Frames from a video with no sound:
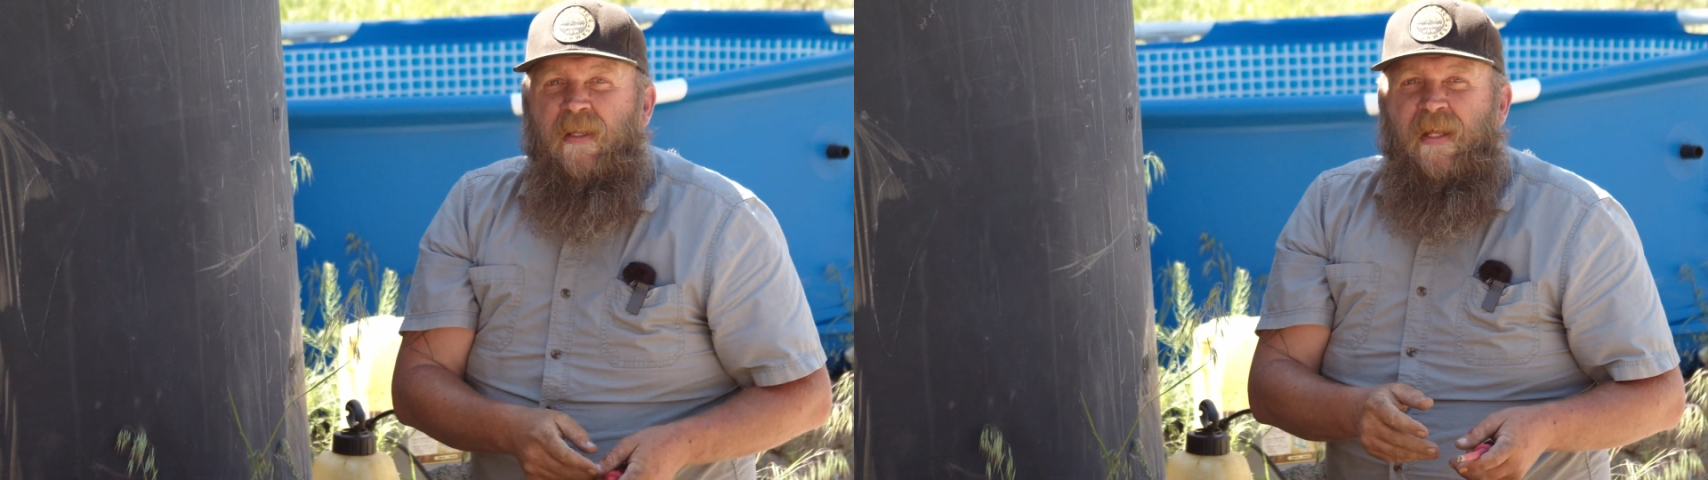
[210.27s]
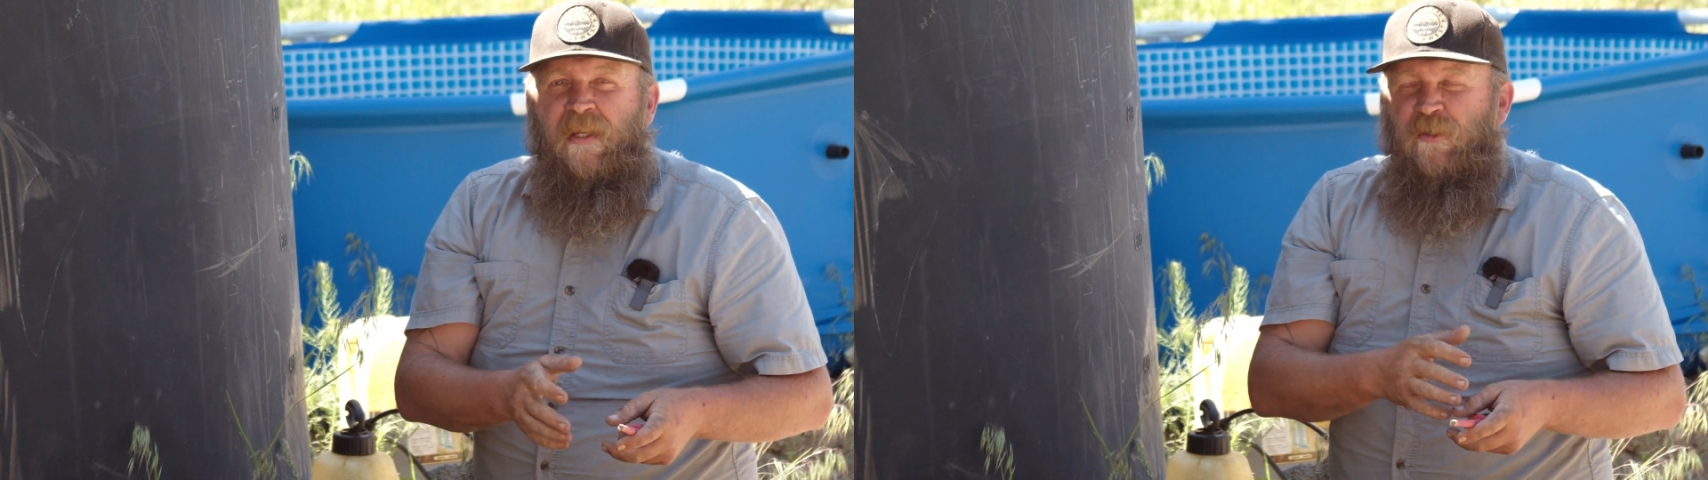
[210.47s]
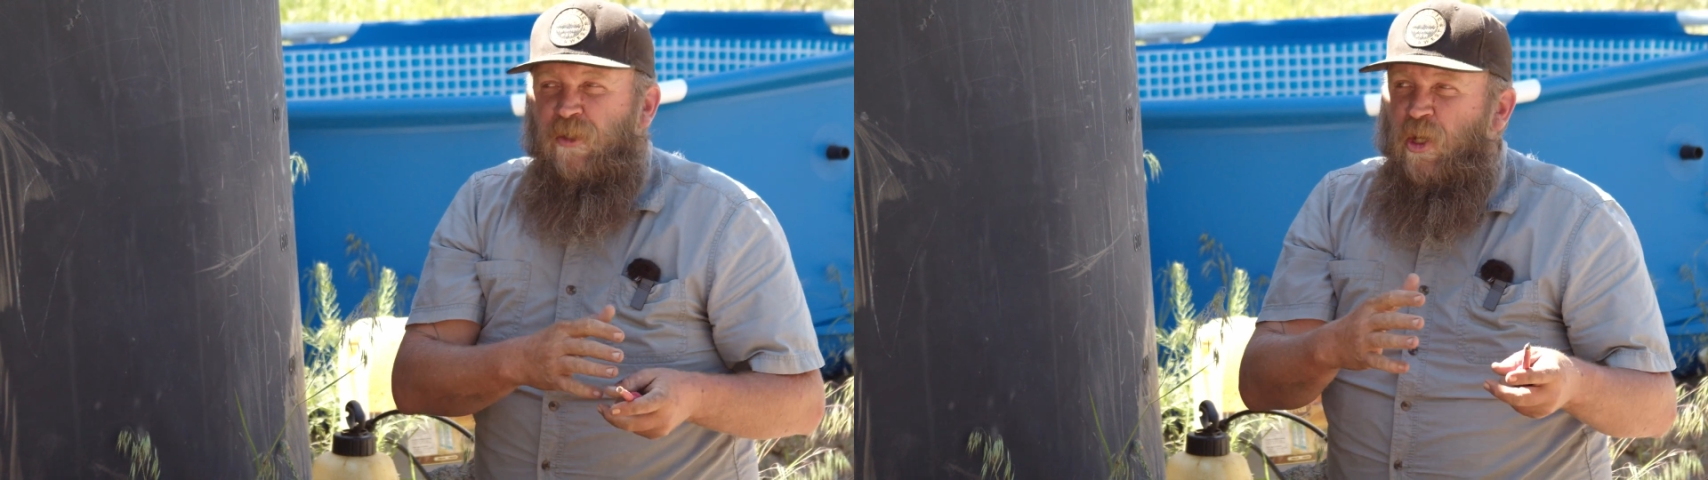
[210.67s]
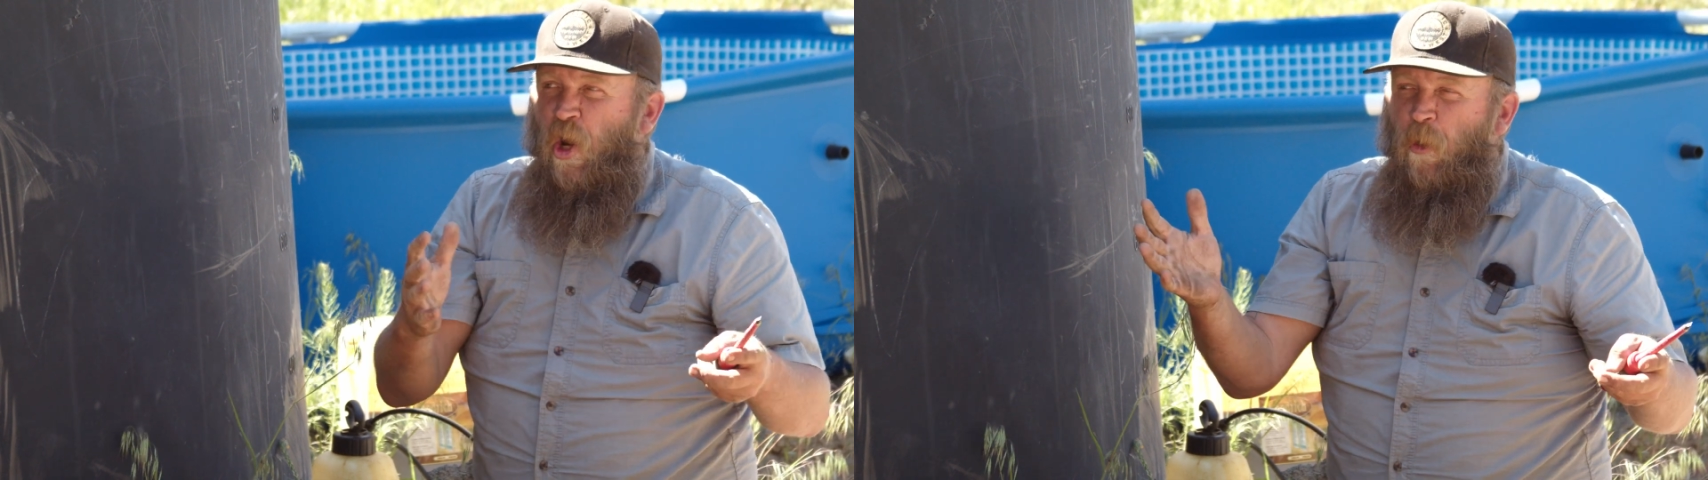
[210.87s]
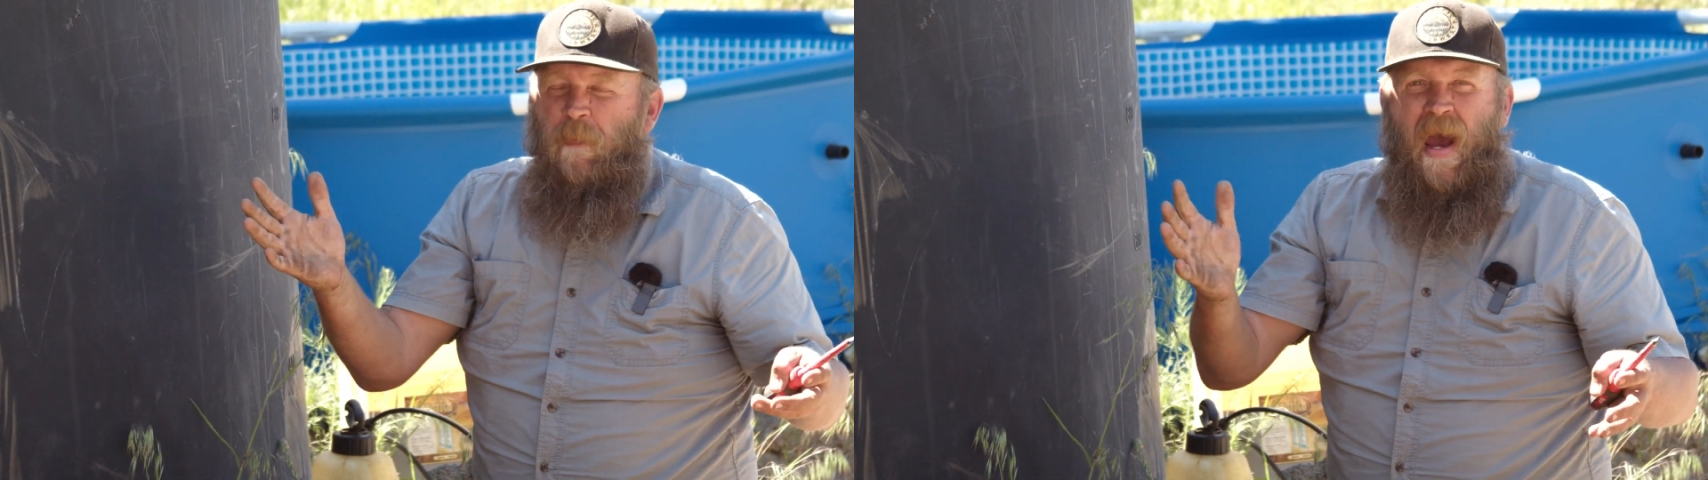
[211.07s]
Then there's
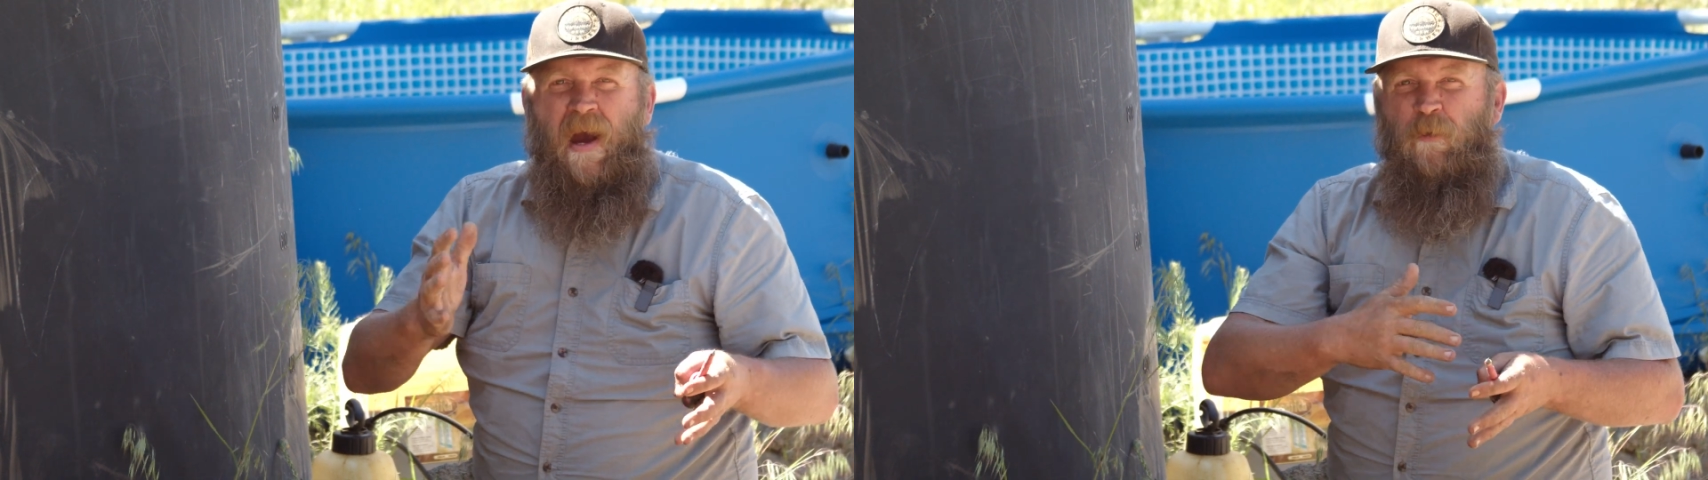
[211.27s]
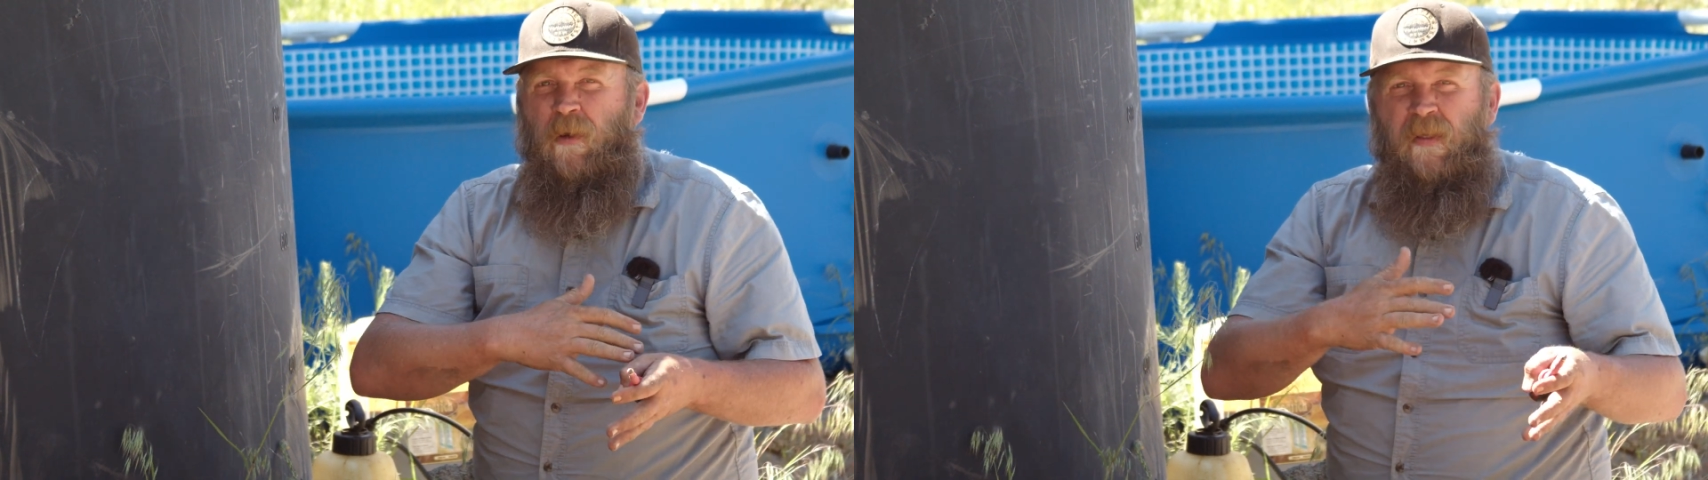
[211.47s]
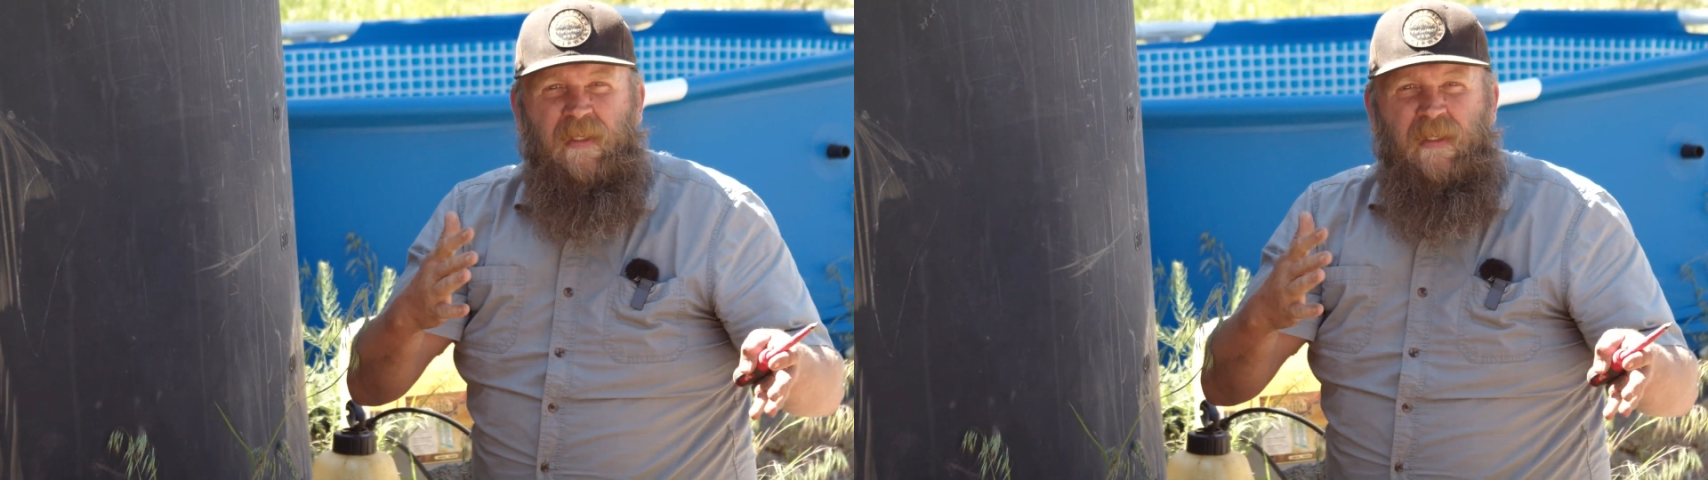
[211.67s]
no power